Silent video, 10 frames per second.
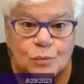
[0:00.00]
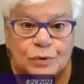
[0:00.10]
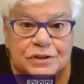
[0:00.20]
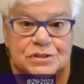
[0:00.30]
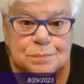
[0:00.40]

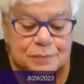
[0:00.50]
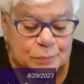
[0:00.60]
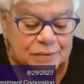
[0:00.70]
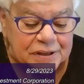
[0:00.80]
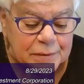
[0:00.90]
which
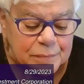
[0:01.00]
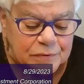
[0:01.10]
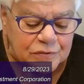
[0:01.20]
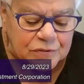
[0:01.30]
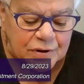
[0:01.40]
Bill
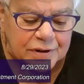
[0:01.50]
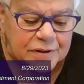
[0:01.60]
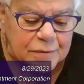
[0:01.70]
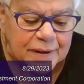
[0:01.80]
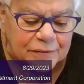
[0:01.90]
McKibben
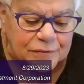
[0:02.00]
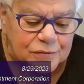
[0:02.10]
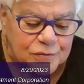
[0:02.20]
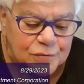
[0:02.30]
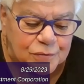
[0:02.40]
started about
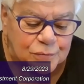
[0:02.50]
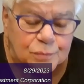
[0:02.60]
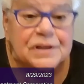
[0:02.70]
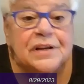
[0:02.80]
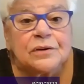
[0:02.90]

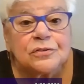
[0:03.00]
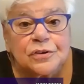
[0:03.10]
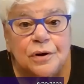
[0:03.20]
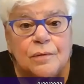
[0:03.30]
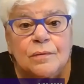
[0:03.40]
three
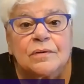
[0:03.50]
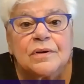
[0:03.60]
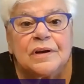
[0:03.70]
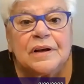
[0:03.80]
years ago.